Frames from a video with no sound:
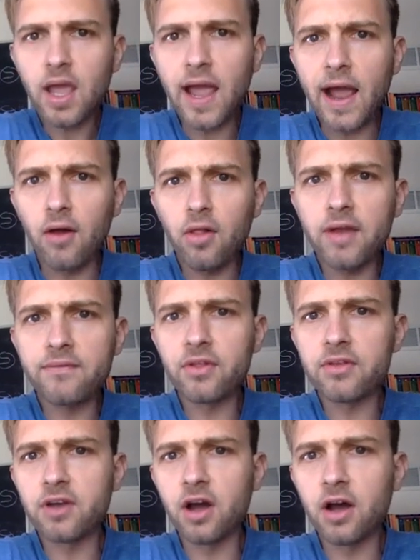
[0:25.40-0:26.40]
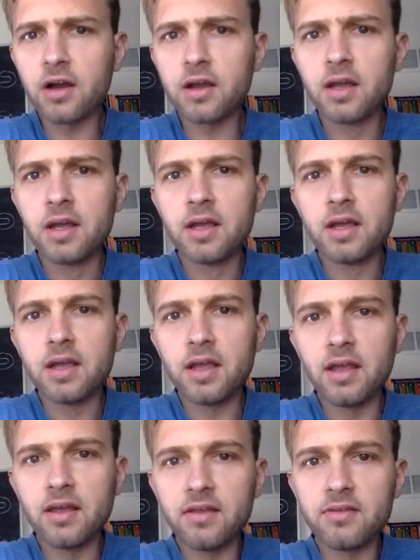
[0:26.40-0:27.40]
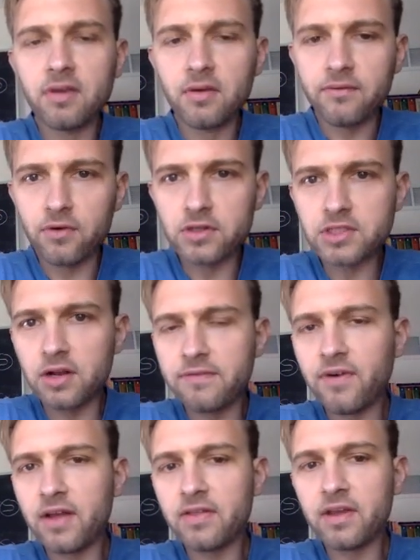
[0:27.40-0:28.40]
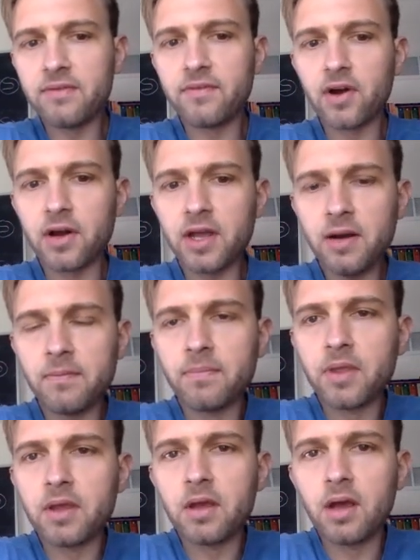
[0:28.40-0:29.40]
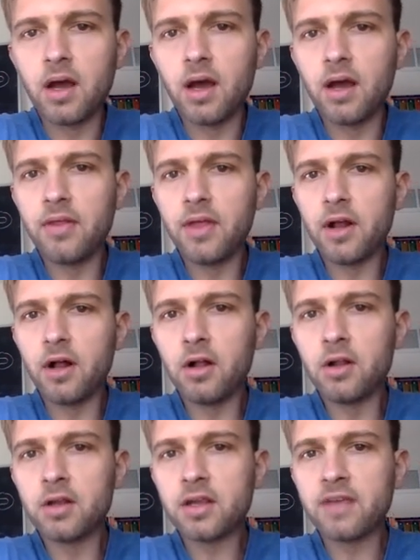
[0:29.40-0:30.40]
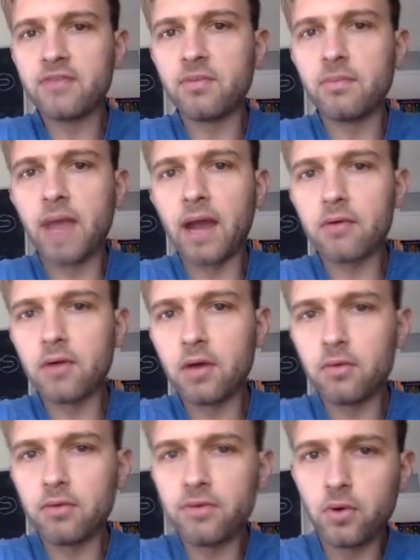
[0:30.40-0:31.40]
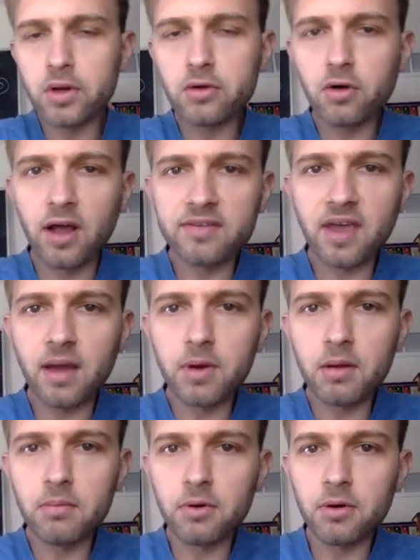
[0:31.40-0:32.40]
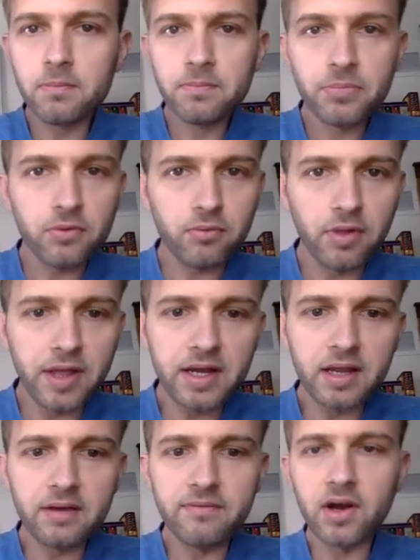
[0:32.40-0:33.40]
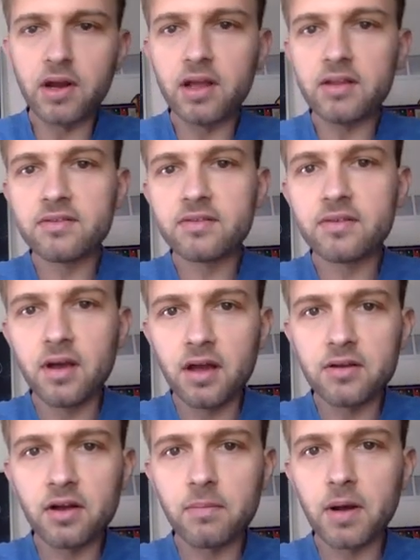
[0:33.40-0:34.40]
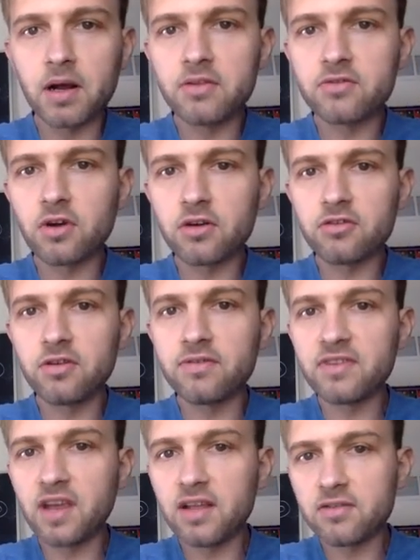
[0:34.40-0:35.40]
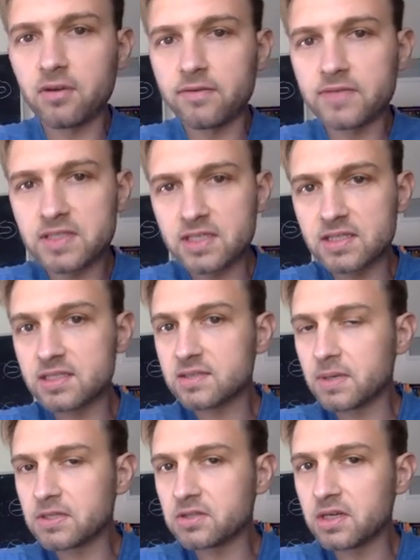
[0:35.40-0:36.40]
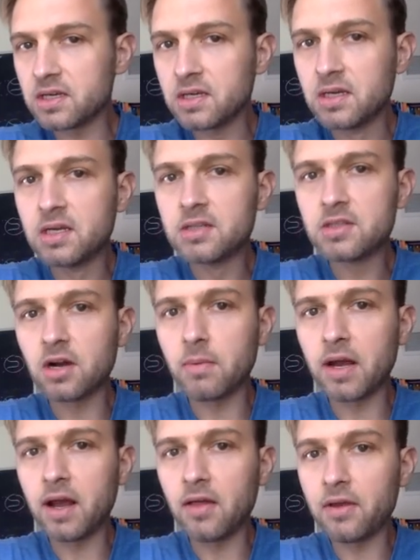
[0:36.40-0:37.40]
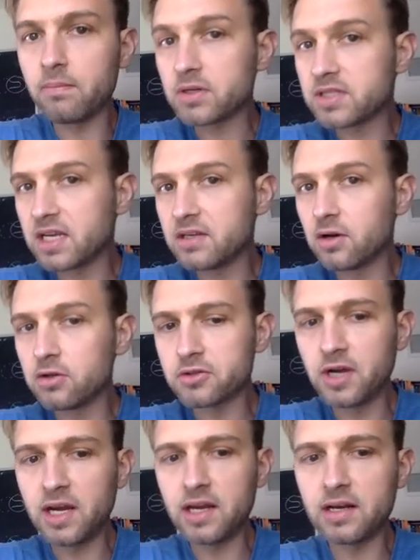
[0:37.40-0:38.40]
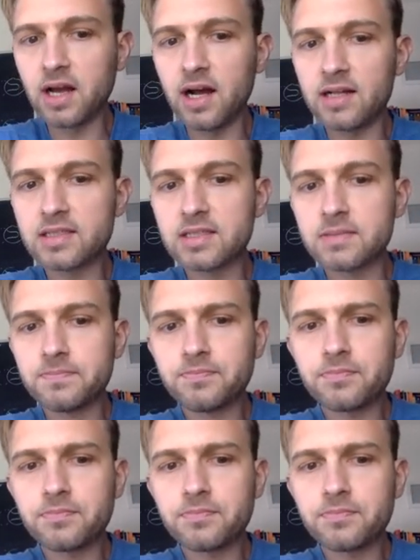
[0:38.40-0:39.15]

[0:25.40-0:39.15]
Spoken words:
Outline for the talk is, first I'll define the invariant. Then I'll give some background reviewing crosscap number, related invariants, talk about construction of state surfaces, especially talk about how they pertain to alternating knots.